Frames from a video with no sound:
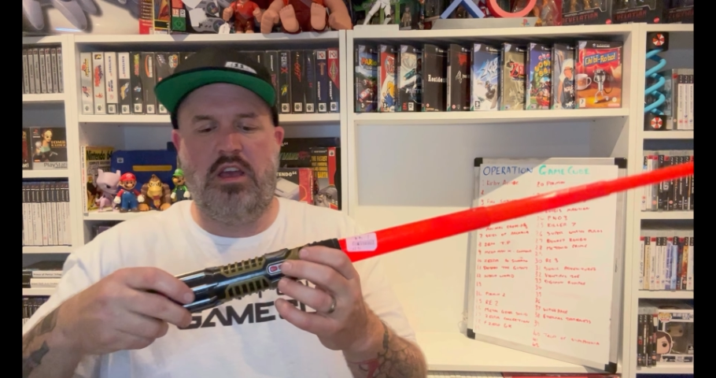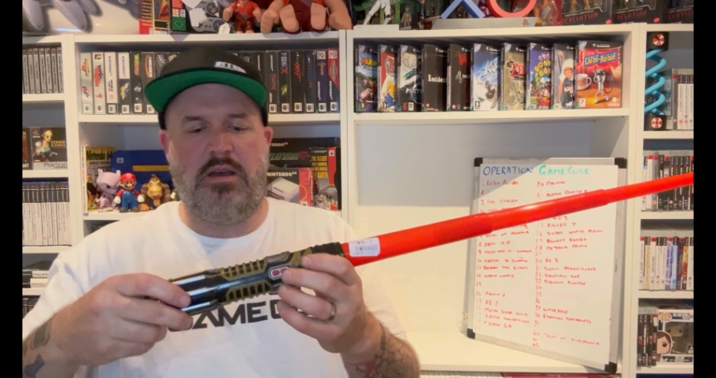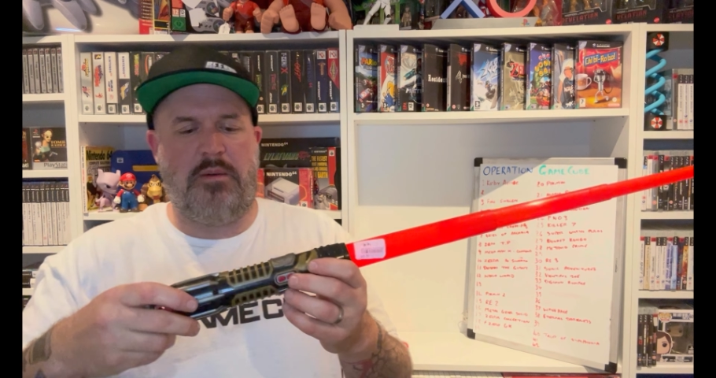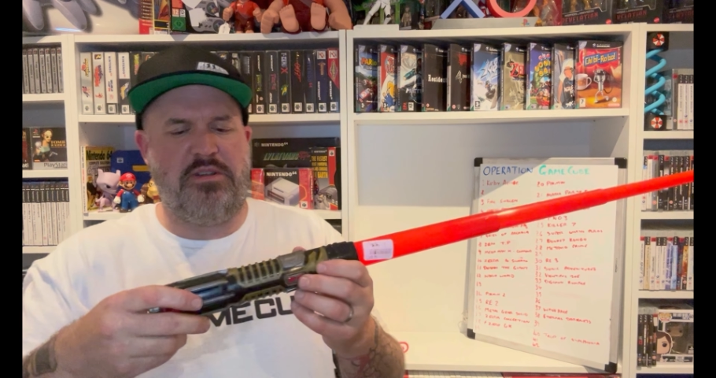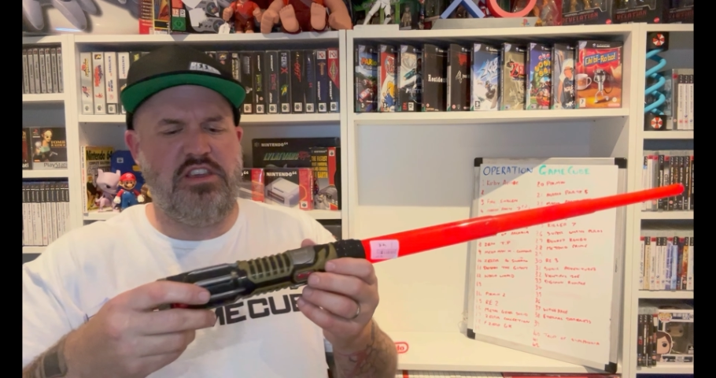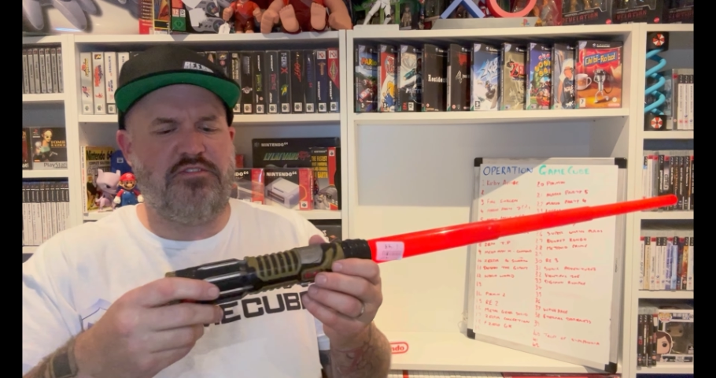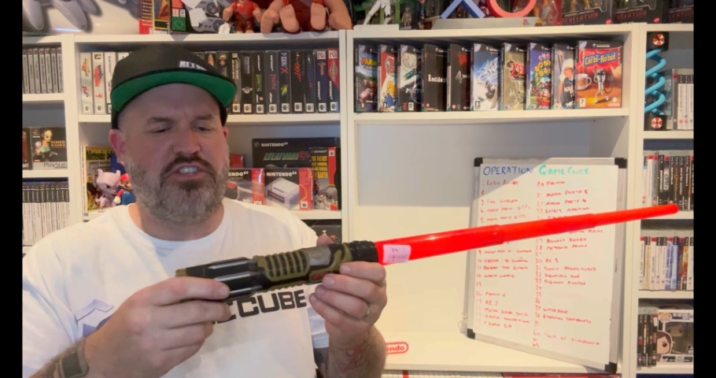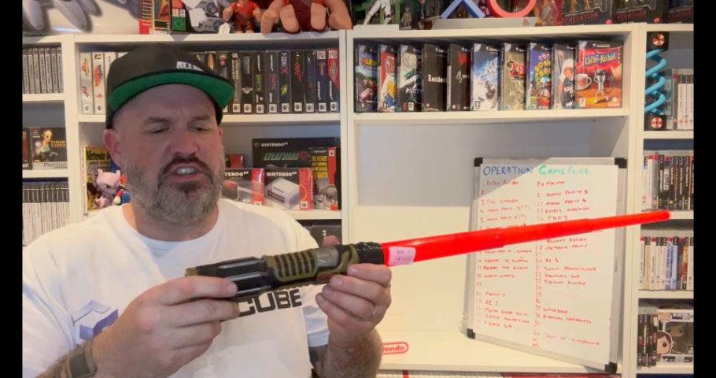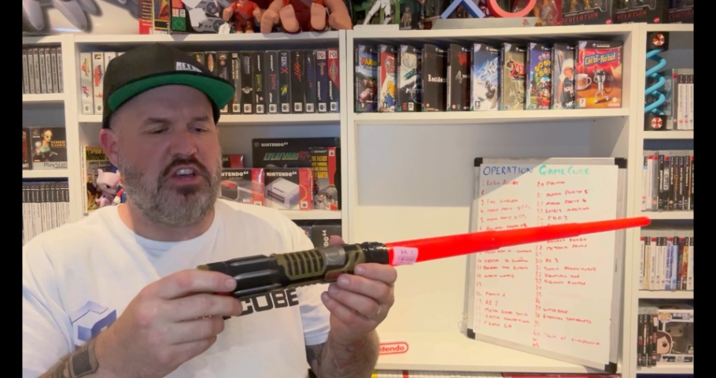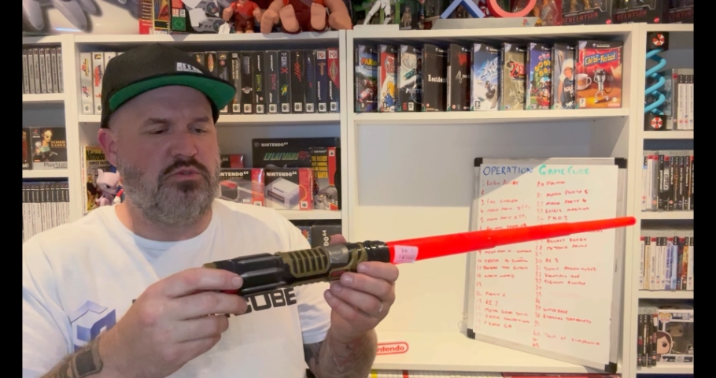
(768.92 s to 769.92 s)
I believe it's
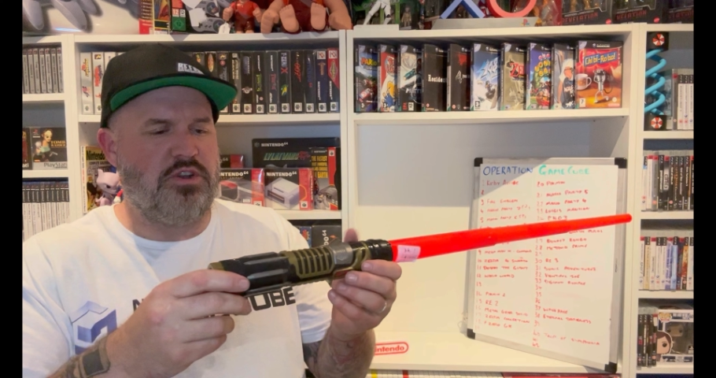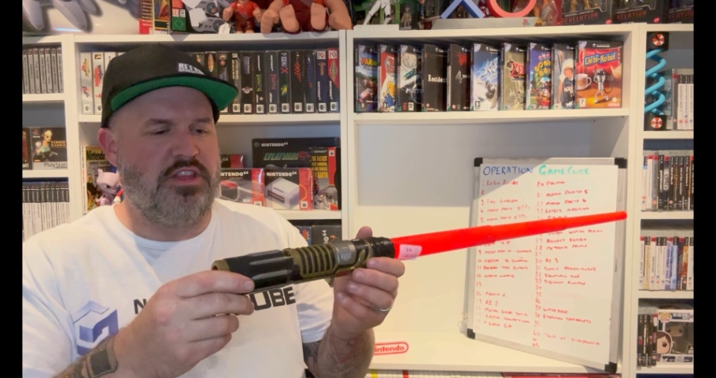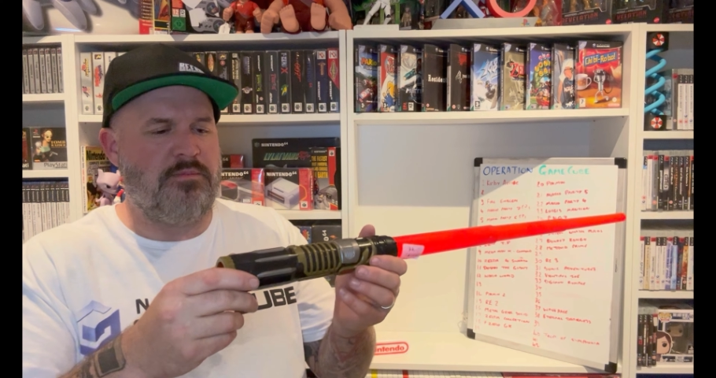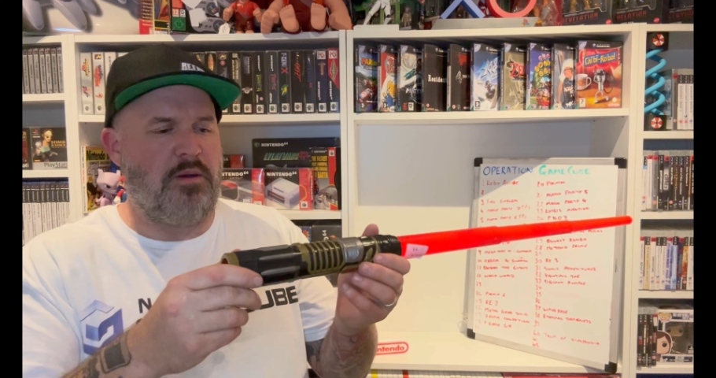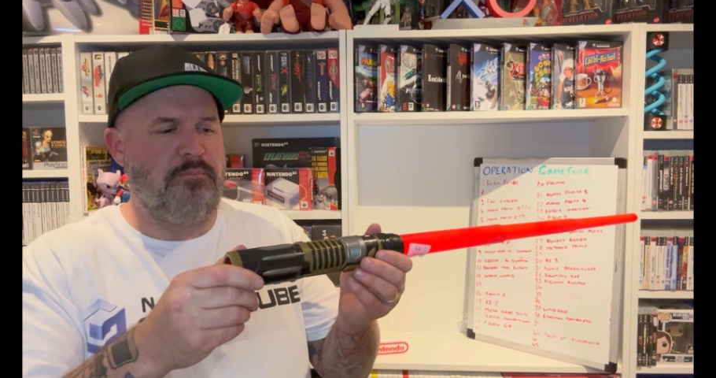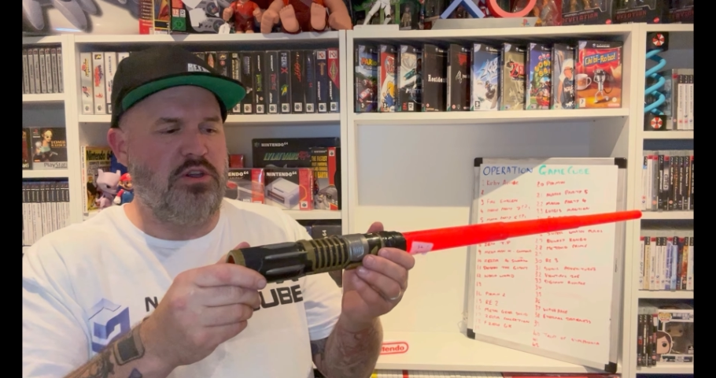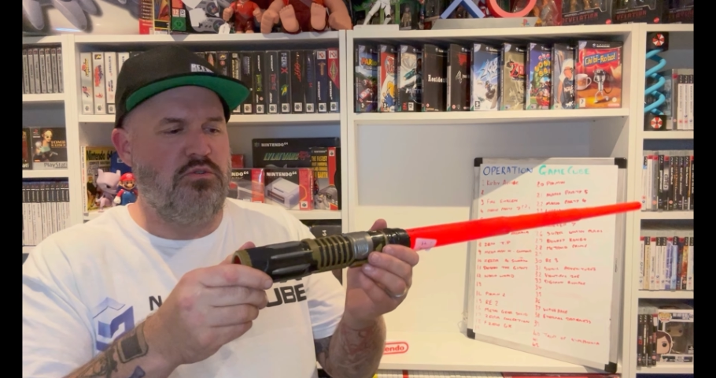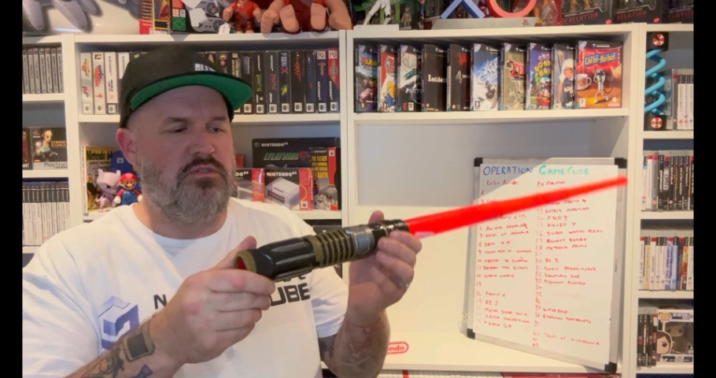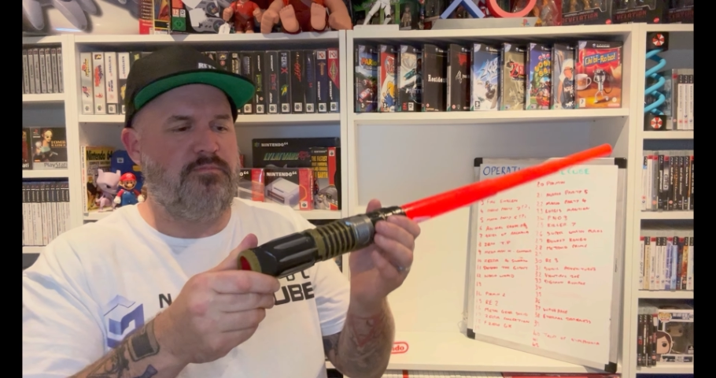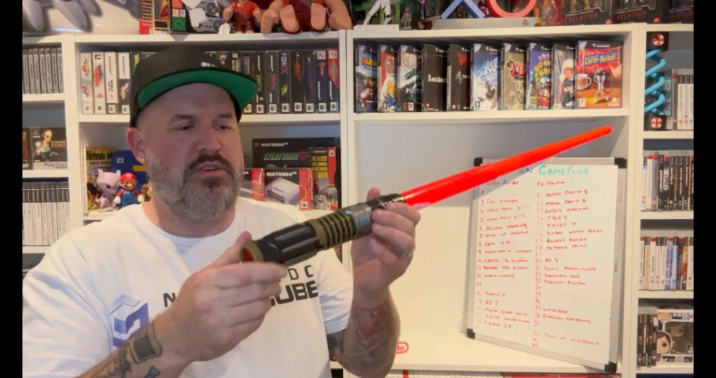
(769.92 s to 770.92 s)
another one of them, like
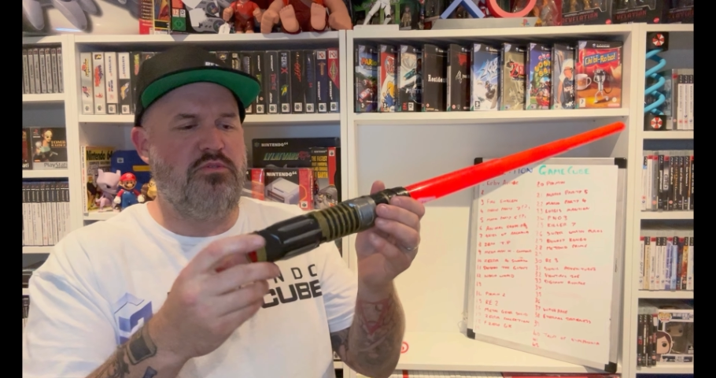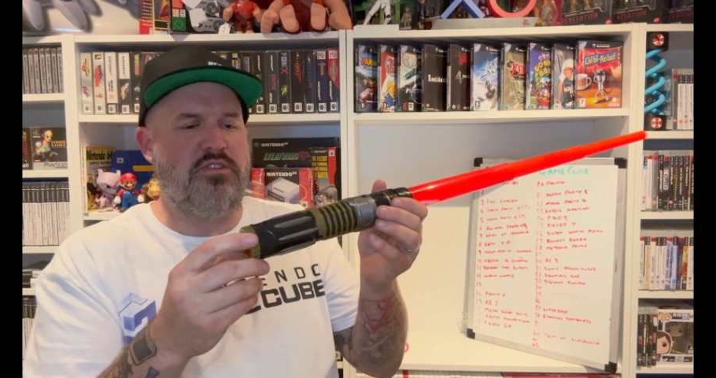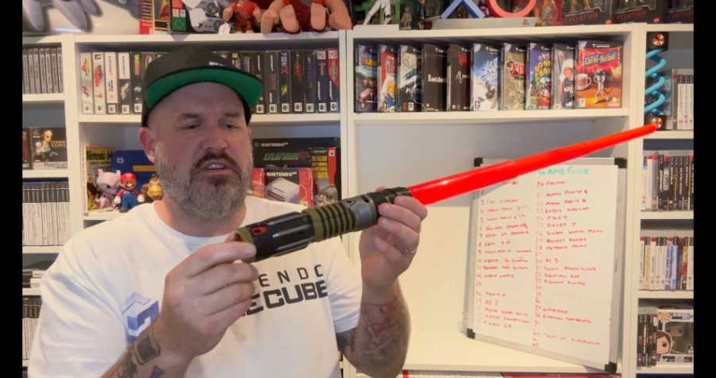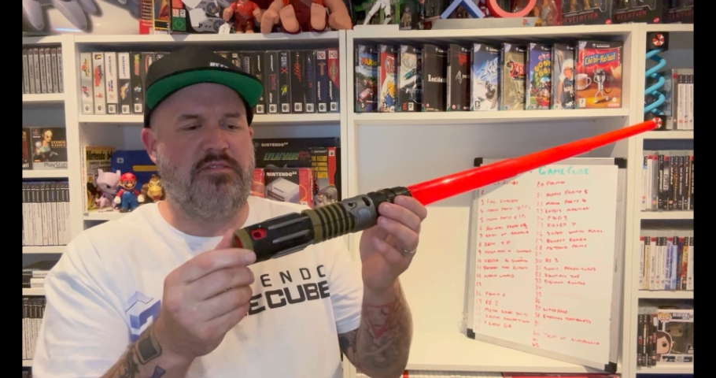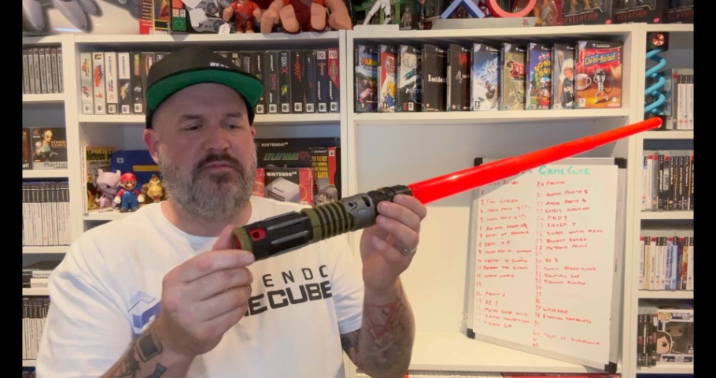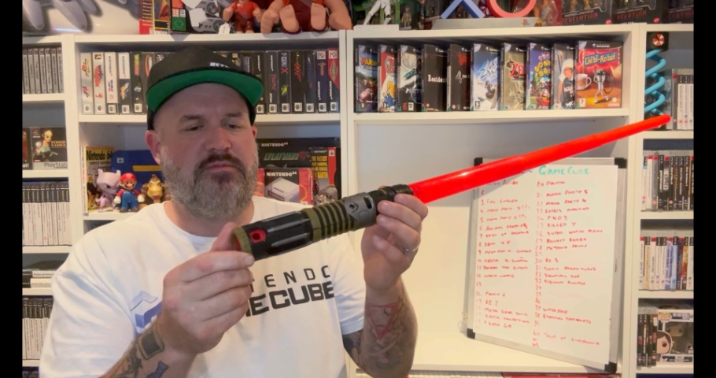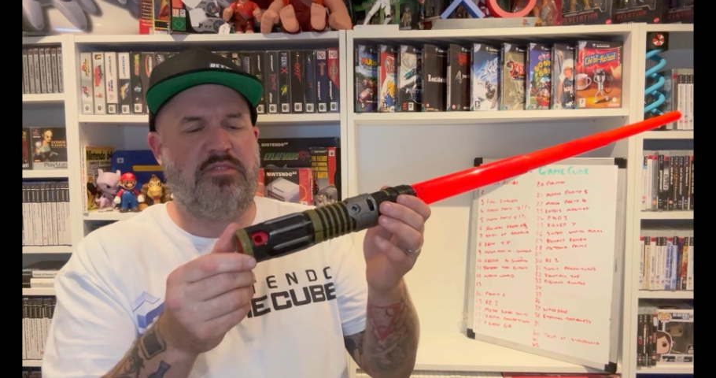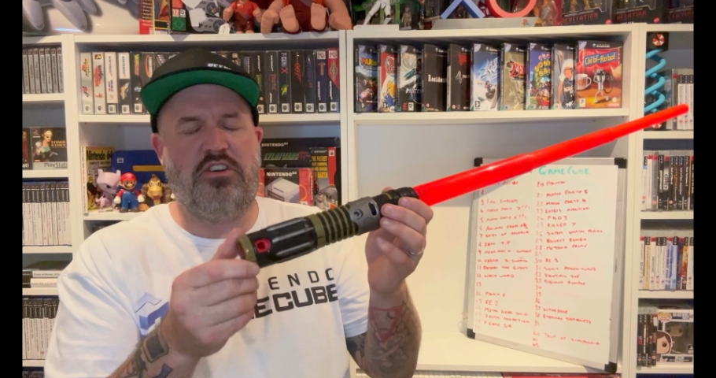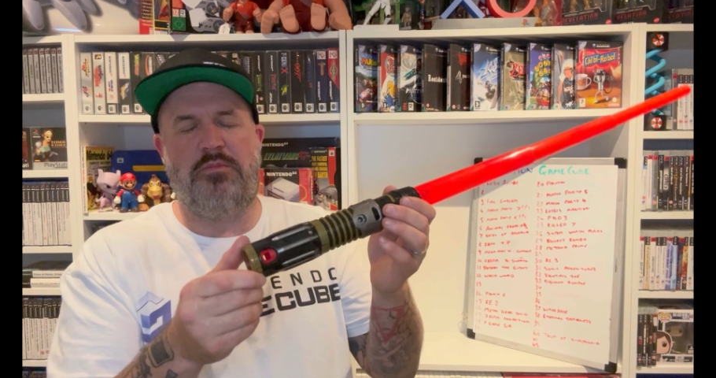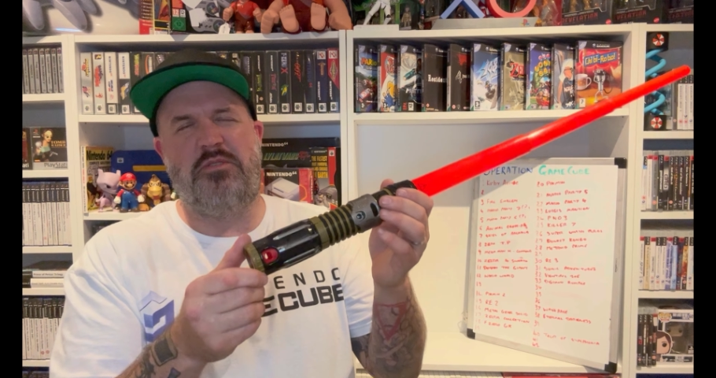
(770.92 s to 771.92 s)
builder.
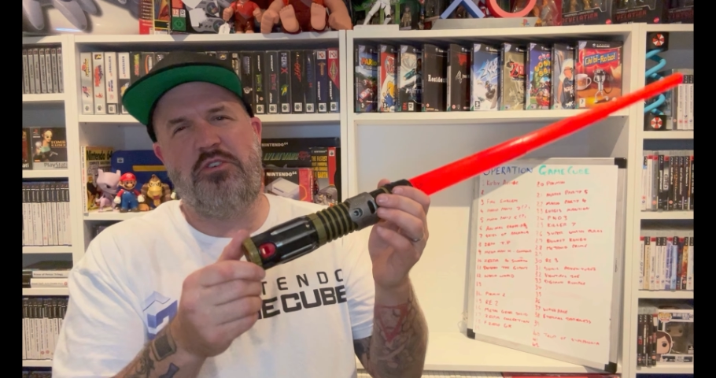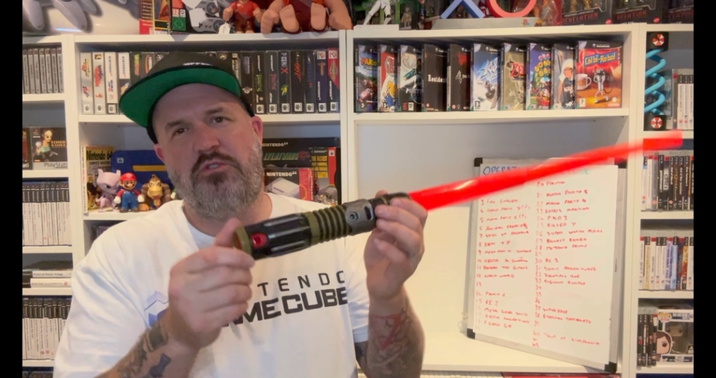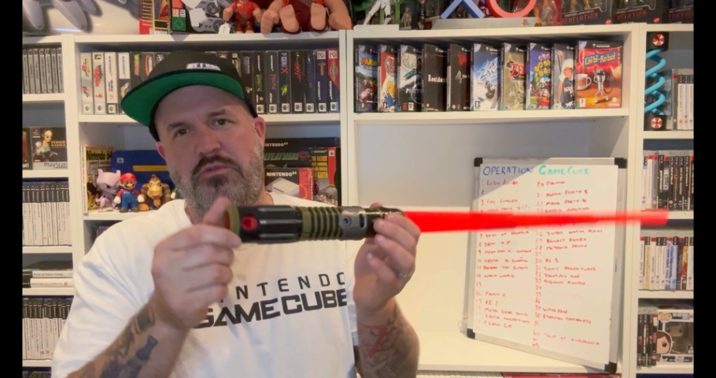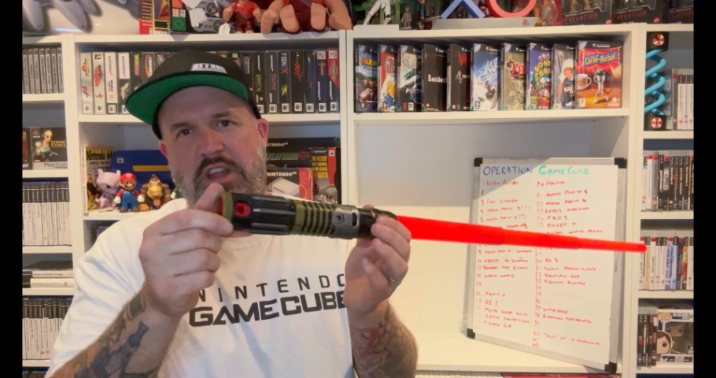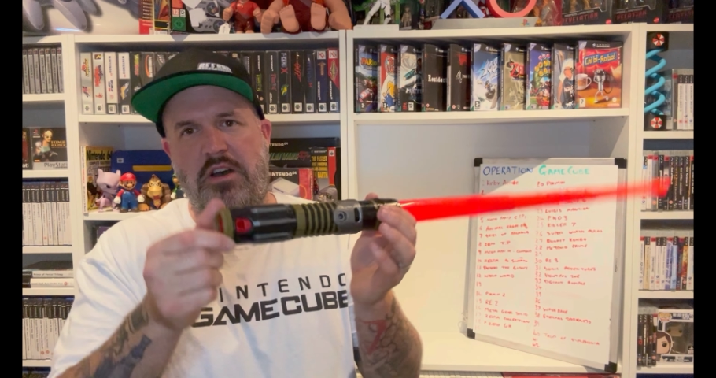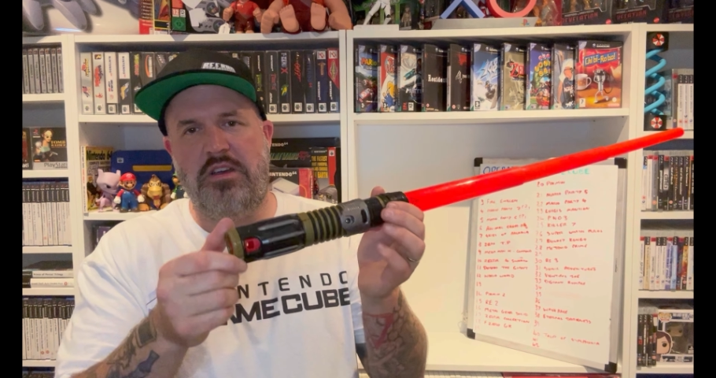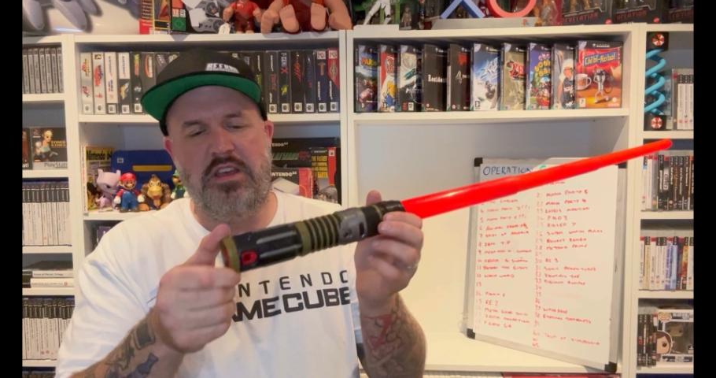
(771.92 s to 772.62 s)
I can't remember the call now.